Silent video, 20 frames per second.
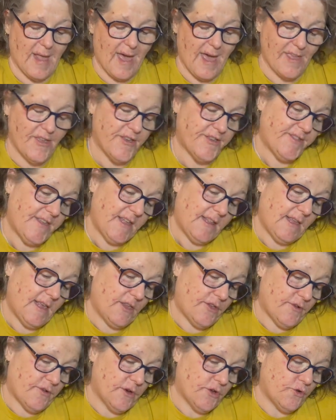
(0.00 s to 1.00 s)
I just think
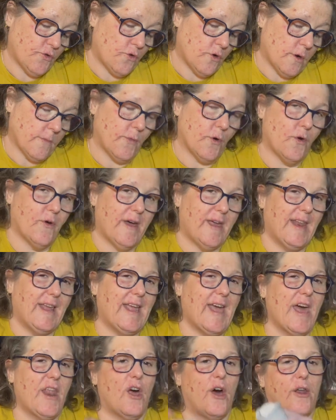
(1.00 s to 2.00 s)
these are adorable. And
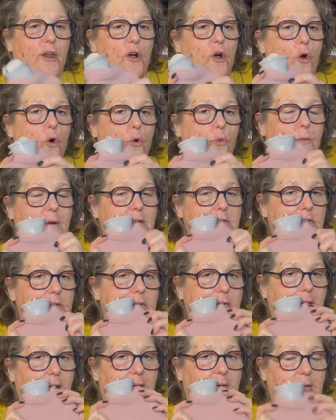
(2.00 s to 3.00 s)
again, on a cold winter
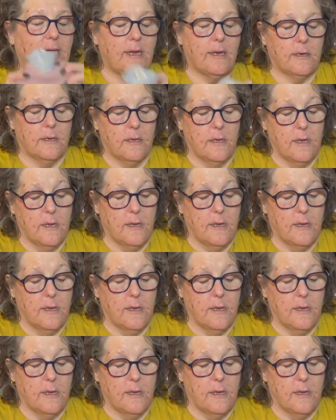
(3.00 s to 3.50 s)
night,